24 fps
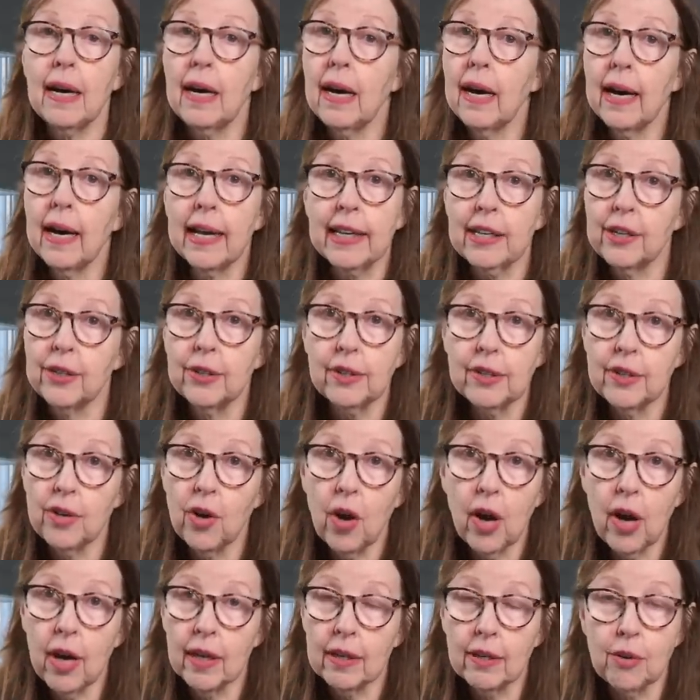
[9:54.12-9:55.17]
I could
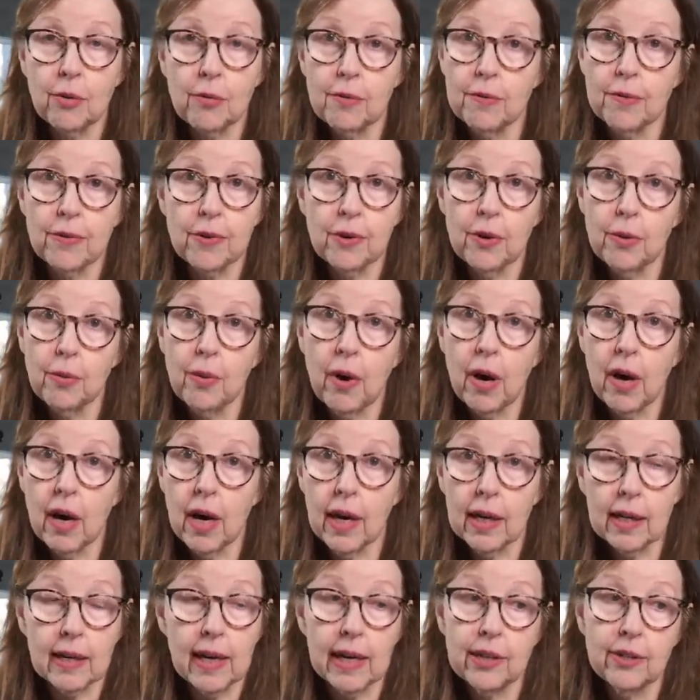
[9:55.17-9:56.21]
not go for a
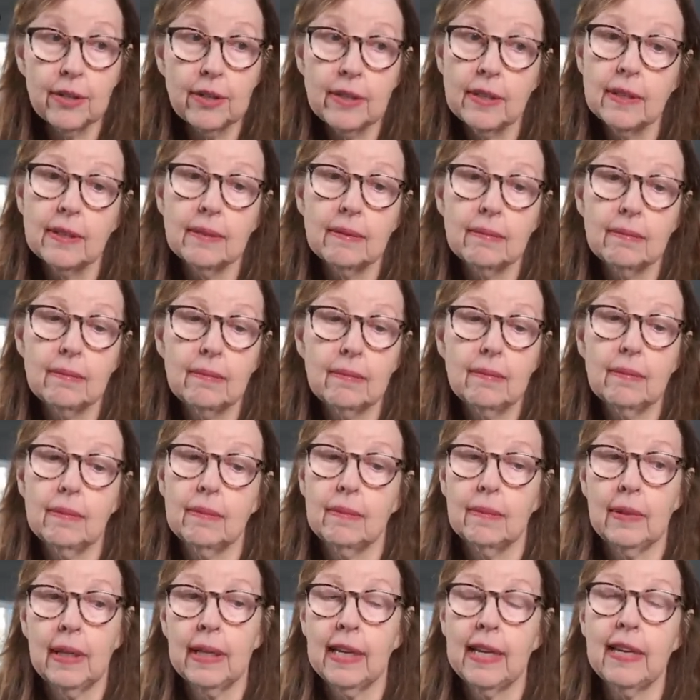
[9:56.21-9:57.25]
walk. I couldn't,
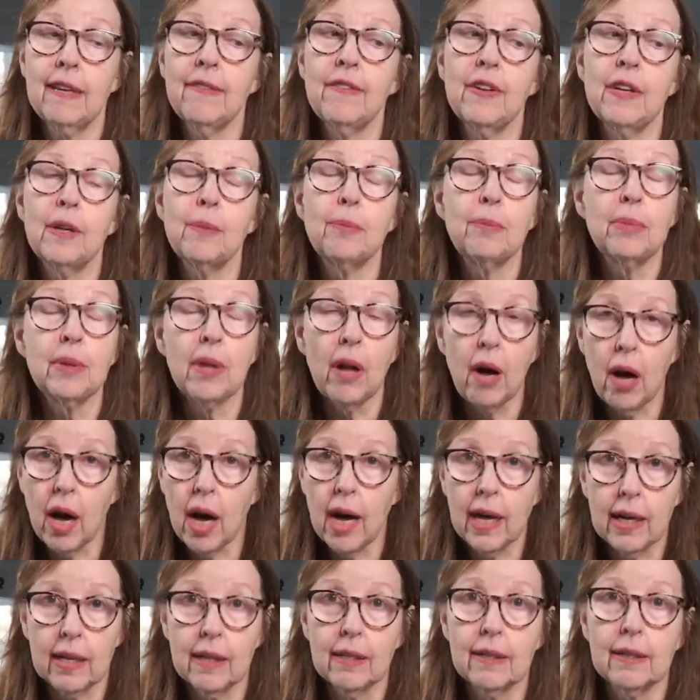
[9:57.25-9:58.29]
like, even a
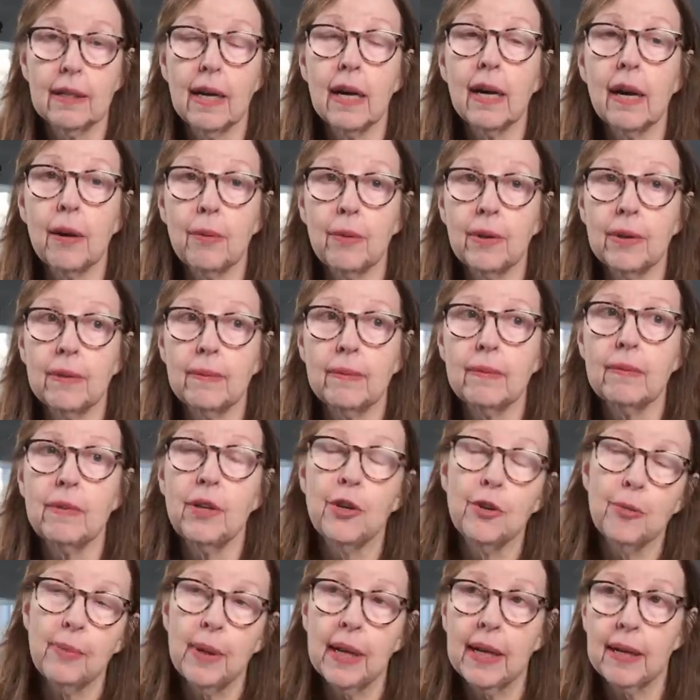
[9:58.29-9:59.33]
block, I would, you
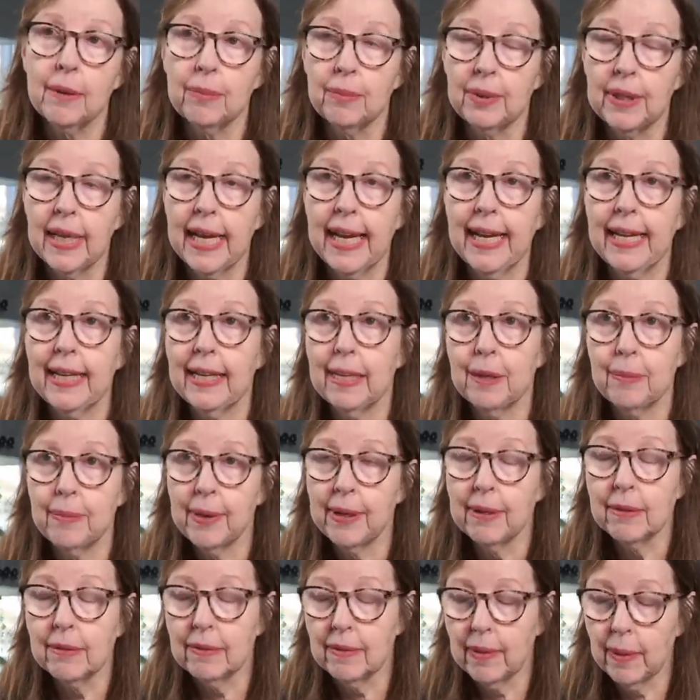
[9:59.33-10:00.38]
know, be complaining
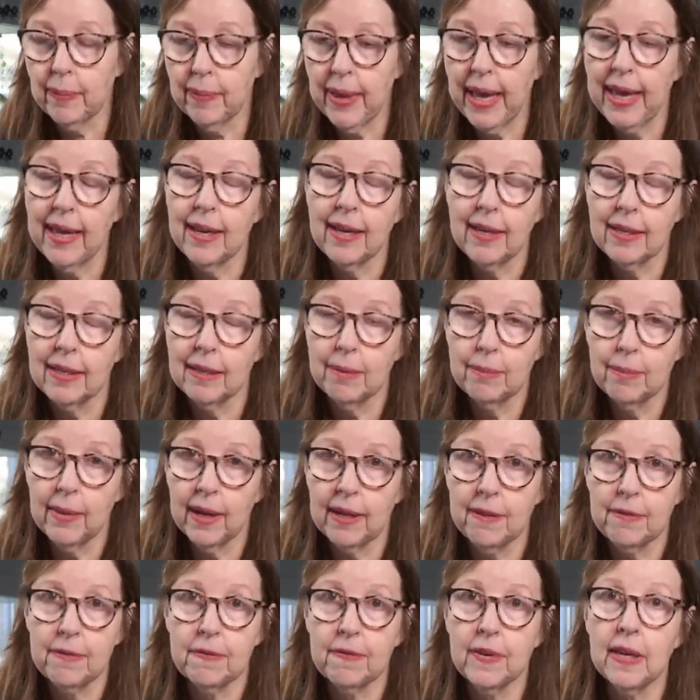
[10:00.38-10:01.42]
about the pain in
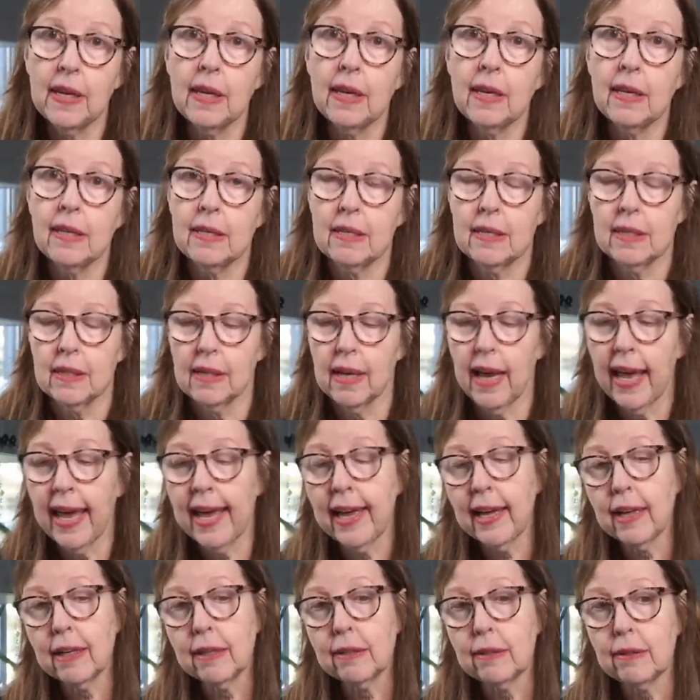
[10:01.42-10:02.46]
my feet and
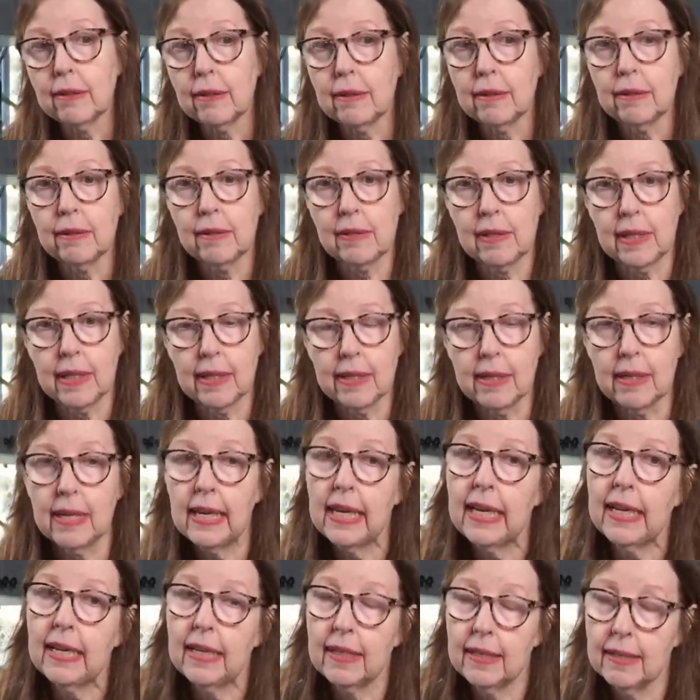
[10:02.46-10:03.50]
ankles and
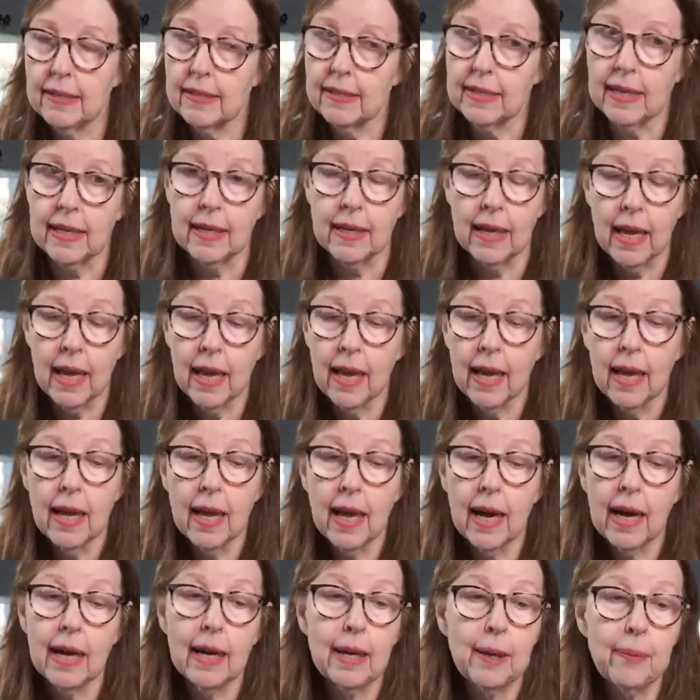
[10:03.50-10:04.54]
knees. And,
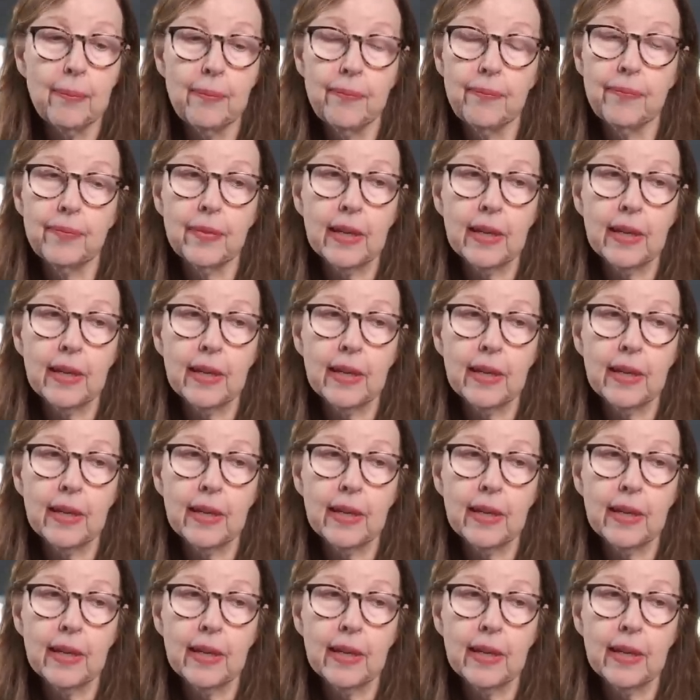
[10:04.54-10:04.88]
um,